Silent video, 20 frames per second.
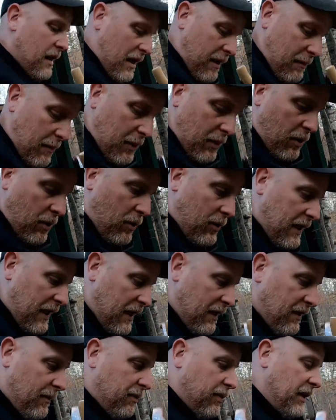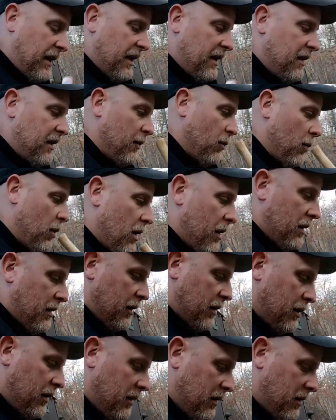I'm gonna go down and play in the water,